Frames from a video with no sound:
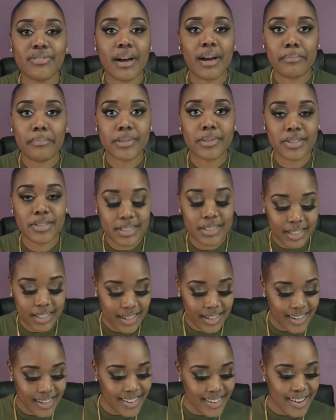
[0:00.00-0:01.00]
have happened.
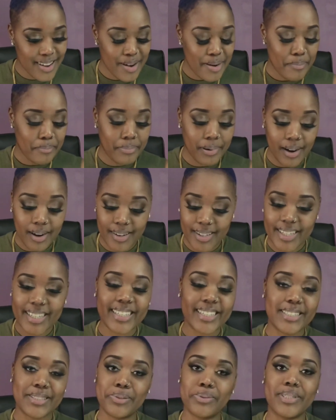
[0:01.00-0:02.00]
But it
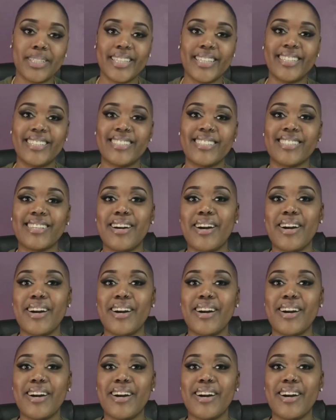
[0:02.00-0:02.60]
is what it is.